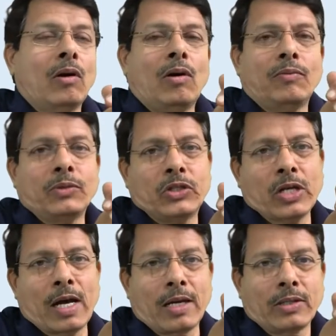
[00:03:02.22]
of
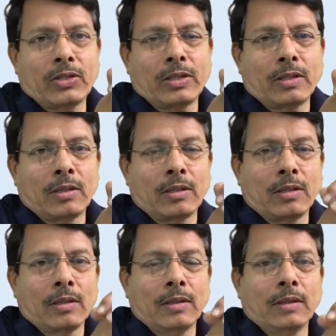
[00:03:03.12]
charge,
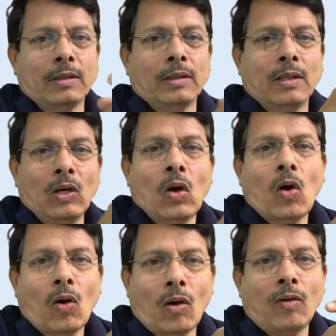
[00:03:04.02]

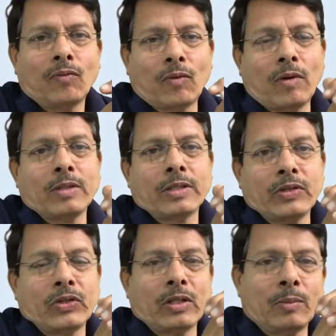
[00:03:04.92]
law of
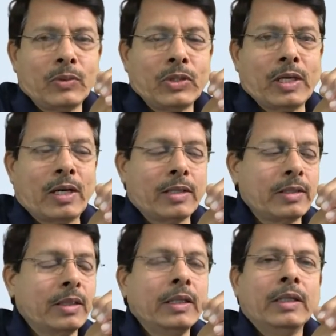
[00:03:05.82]
conservation of
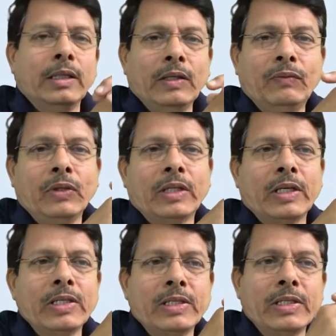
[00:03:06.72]
charge. If we
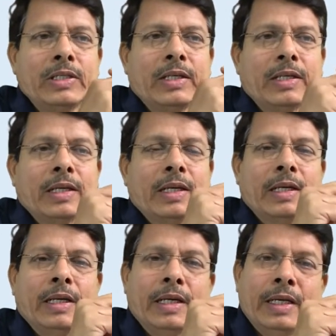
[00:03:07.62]
consider
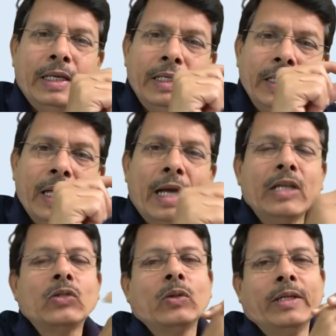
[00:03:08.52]
any
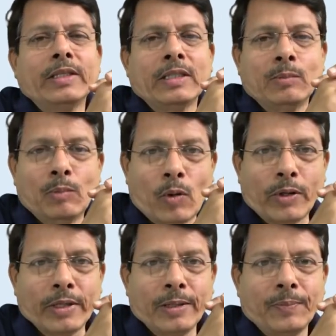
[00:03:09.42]
isolated
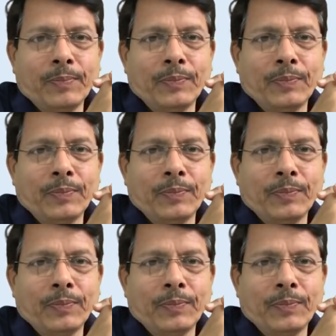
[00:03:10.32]
body,